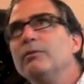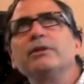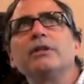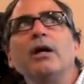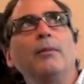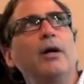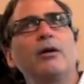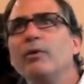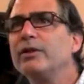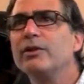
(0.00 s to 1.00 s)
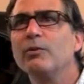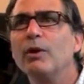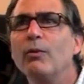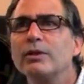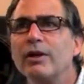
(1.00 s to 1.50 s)
Which I'm not quite sure
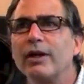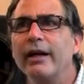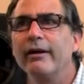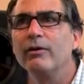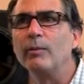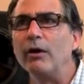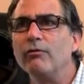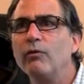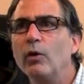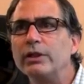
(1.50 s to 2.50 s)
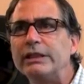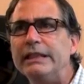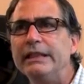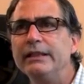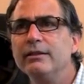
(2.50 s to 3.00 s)
what was our count, about
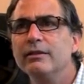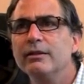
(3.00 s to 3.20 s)
14.